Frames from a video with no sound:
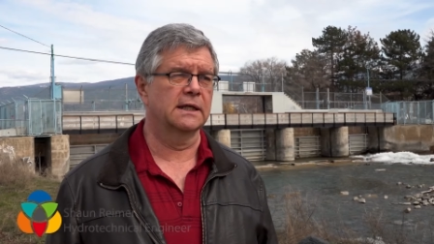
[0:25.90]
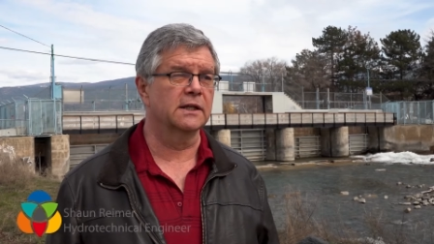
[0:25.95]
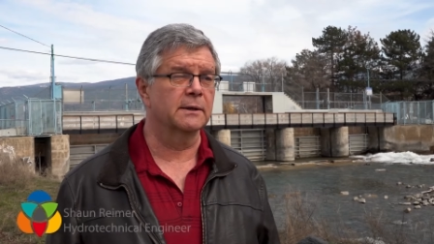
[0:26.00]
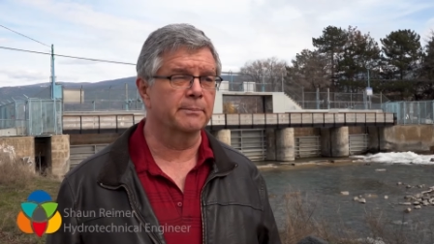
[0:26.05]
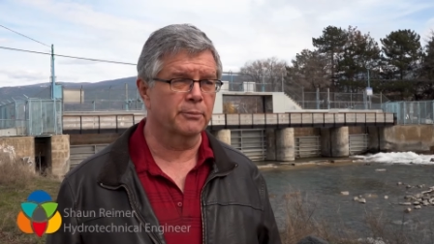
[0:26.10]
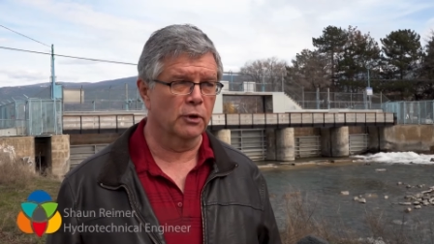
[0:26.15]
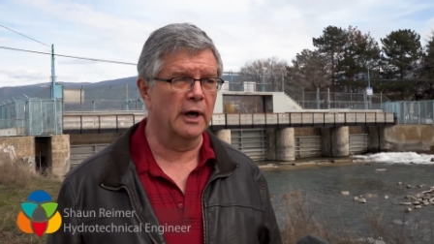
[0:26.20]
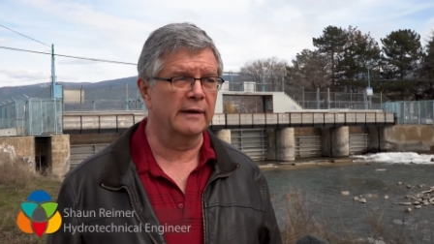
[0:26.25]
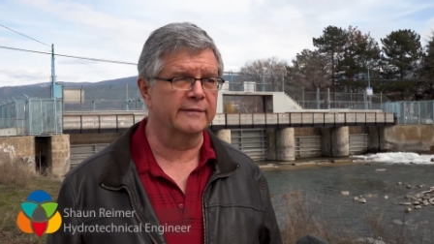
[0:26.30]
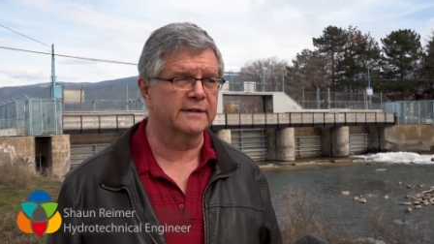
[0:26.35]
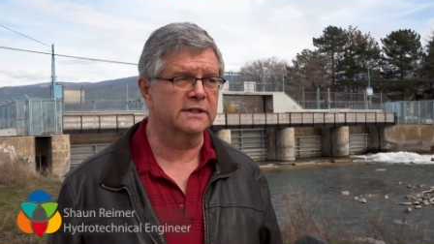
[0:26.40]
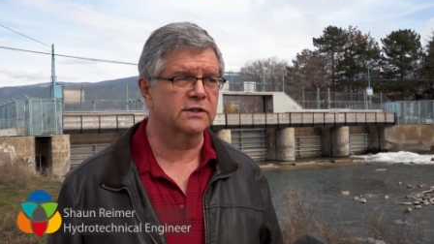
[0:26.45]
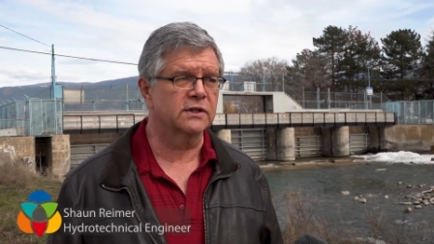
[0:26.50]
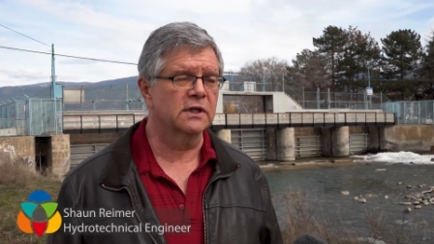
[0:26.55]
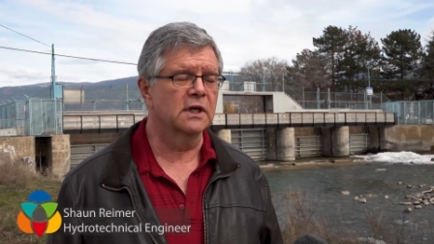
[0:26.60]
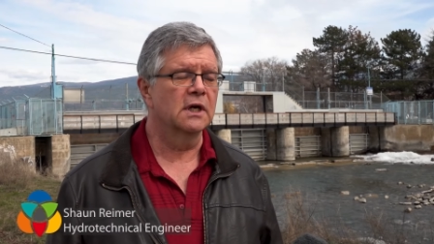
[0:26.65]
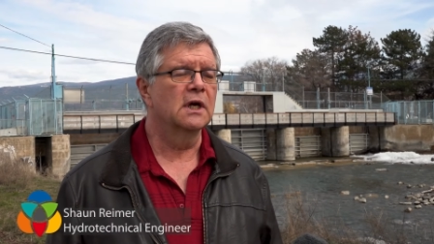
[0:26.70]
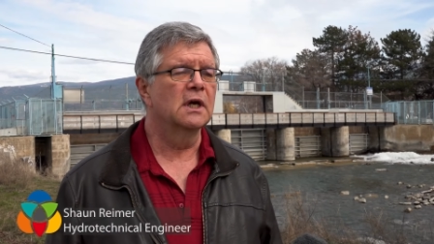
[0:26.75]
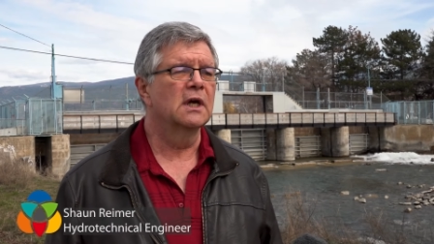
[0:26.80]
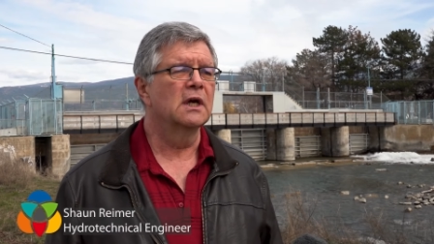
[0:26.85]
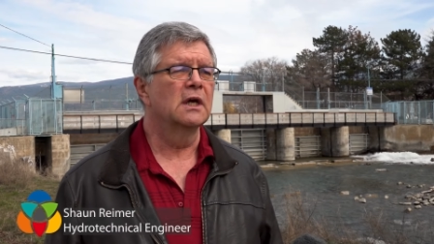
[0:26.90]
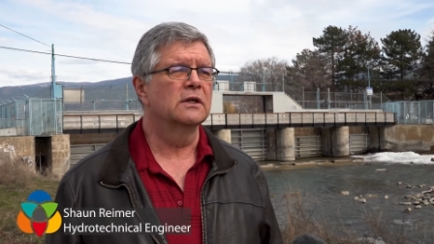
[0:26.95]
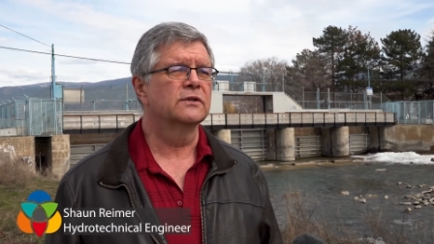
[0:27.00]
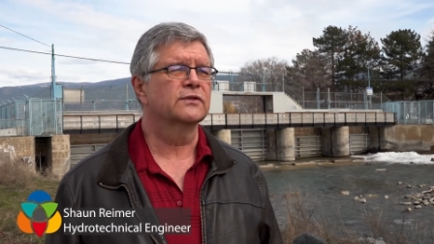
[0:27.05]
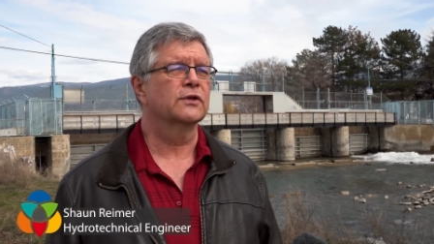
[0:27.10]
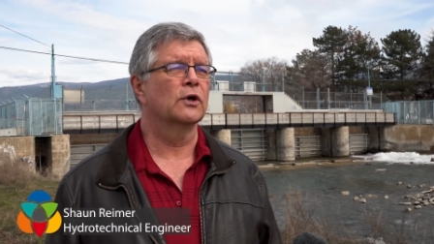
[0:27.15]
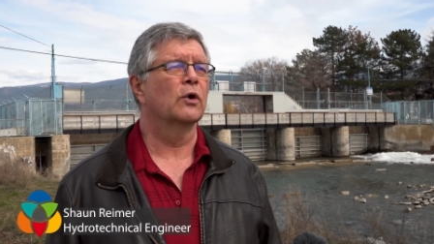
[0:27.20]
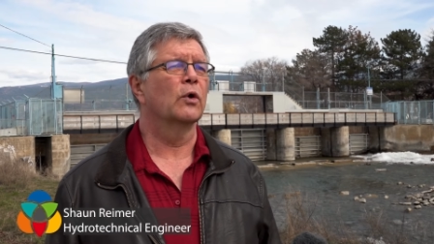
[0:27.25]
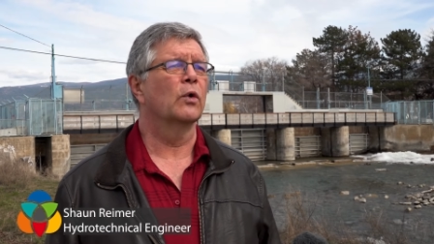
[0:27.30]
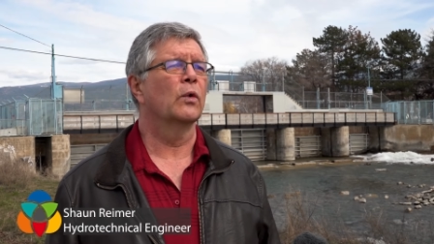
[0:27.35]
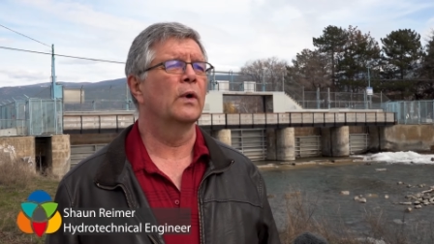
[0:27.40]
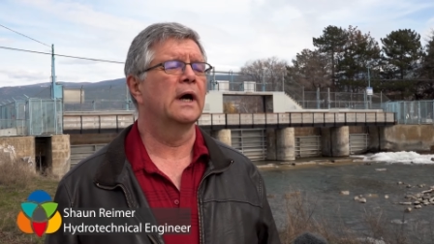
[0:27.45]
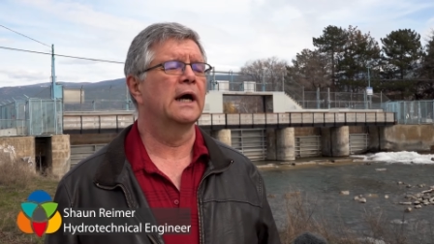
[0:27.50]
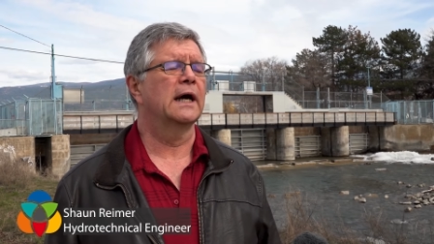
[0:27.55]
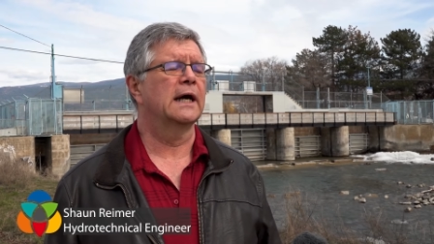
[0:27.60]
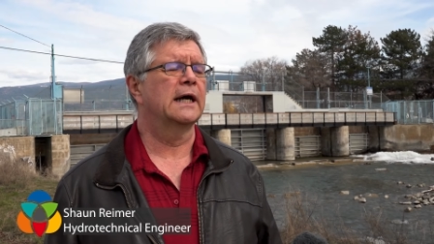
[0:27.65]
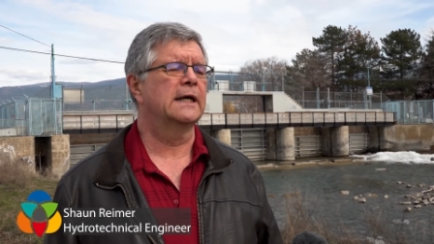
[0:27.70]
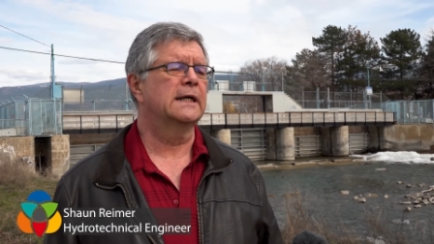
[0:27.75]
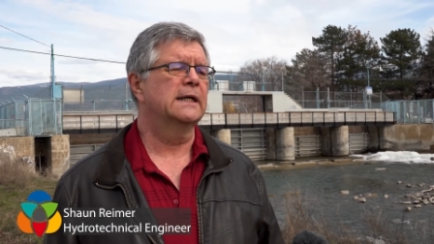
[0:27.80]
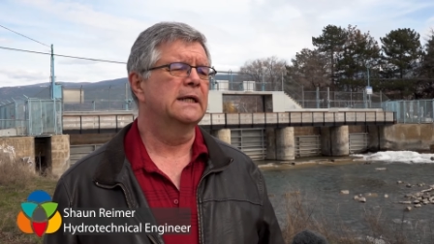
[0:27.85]
in the province. So,
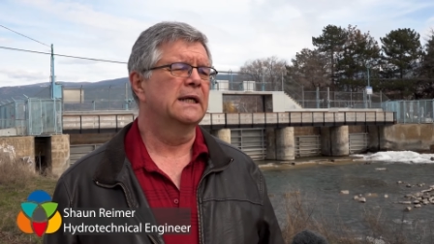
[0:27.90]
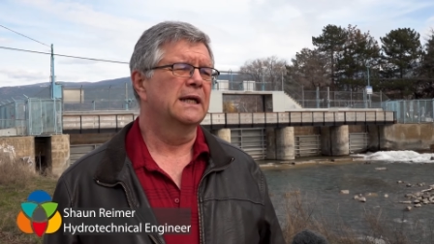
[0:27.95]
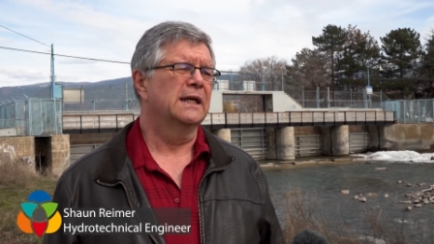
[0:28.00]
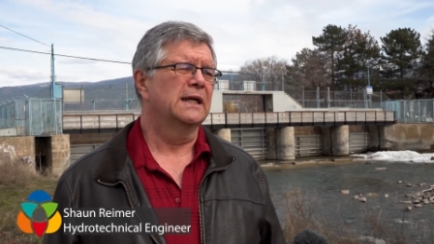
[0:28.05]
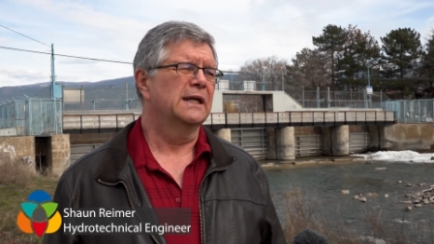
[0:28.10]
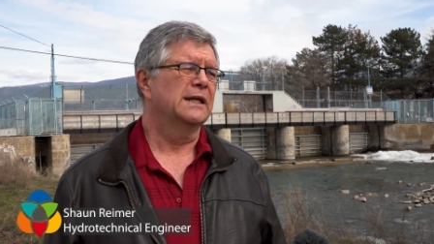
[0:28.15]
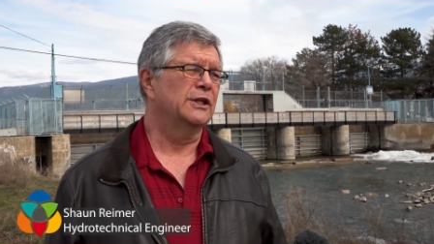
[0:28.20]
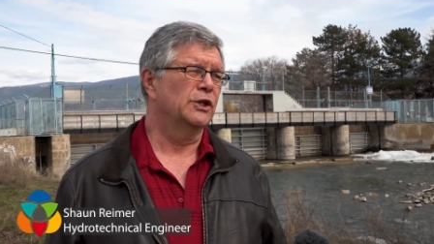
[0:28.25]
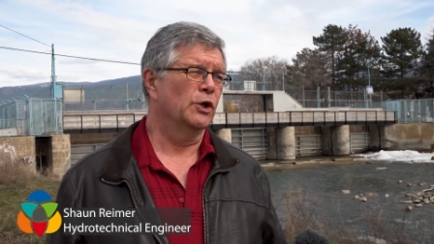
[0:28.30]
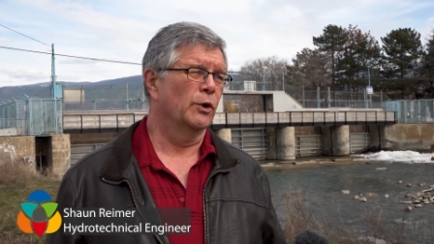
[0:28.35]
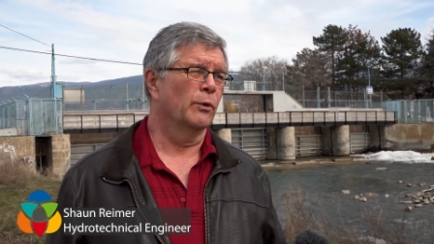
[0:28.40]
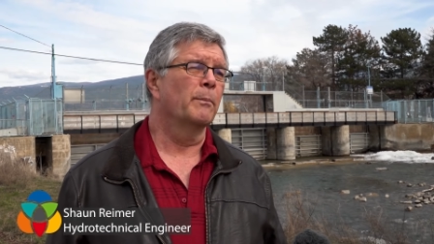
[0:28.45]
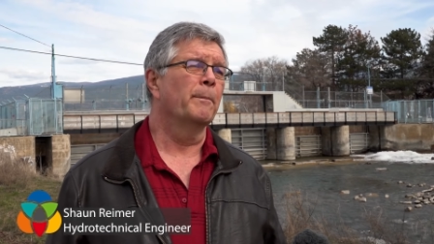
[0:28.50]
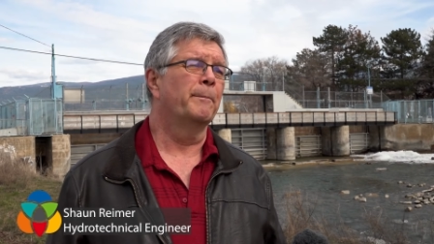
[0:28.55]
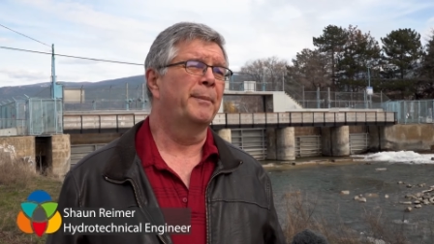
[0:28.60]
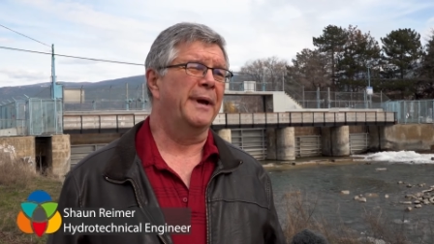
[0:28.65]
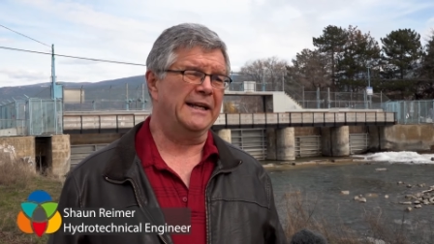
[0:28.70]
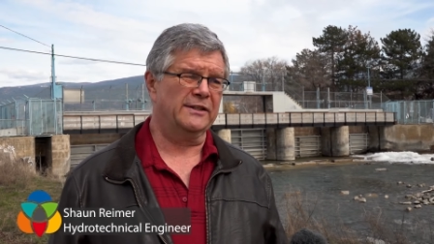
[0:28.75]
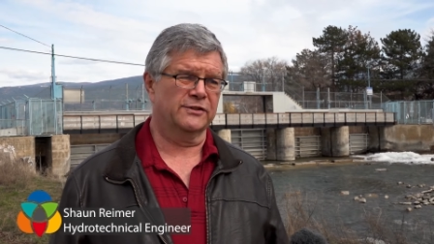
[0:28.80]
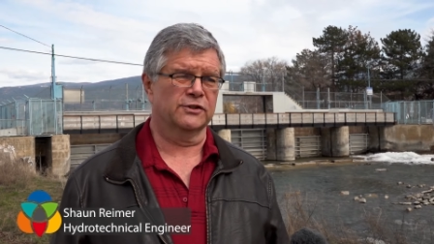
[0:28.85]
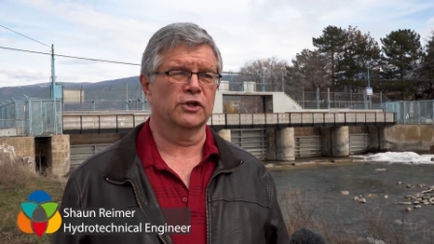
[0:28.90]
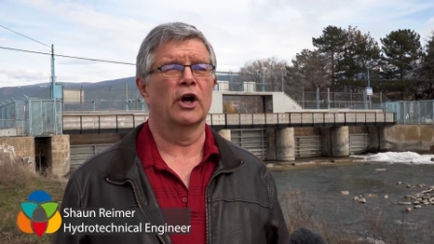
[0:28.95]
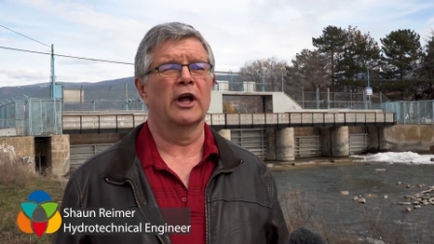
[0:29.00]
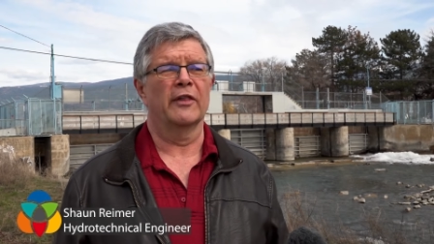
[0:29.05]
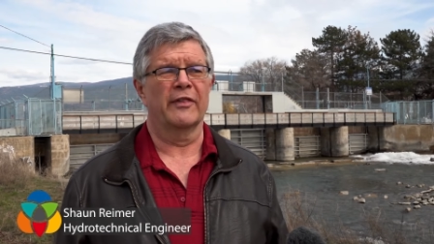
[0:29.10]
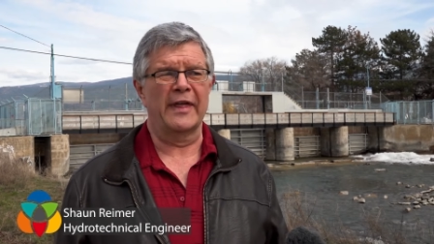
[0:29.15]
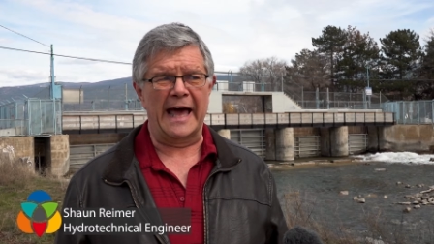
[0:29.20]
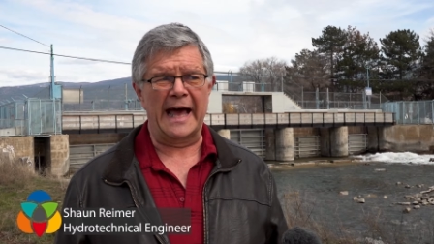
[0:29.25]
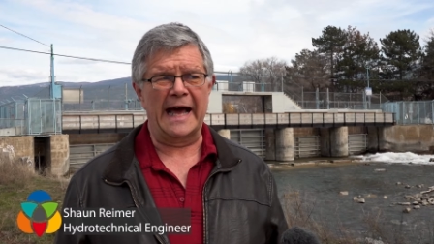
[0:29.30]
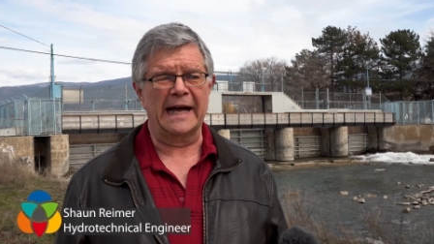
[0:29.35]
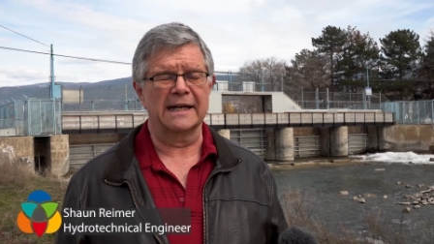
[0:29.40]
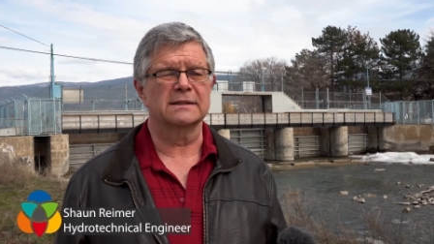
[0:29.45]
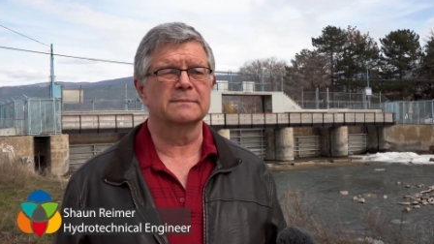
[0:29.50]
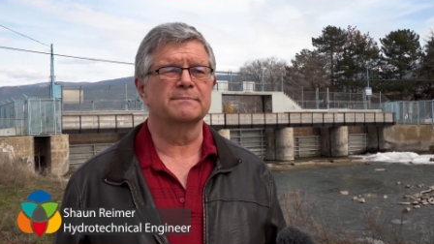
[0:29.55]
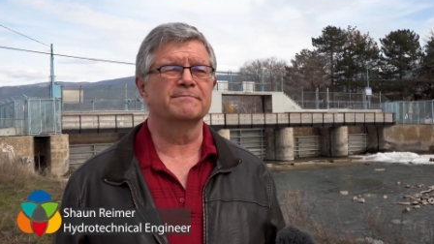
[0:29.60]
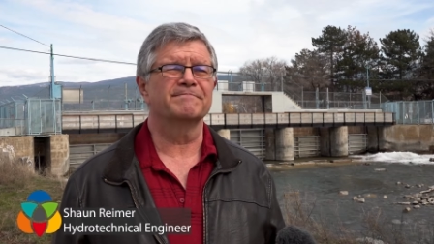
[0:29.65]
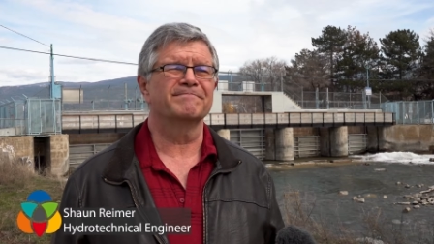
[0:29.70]
uh, you know, based on that,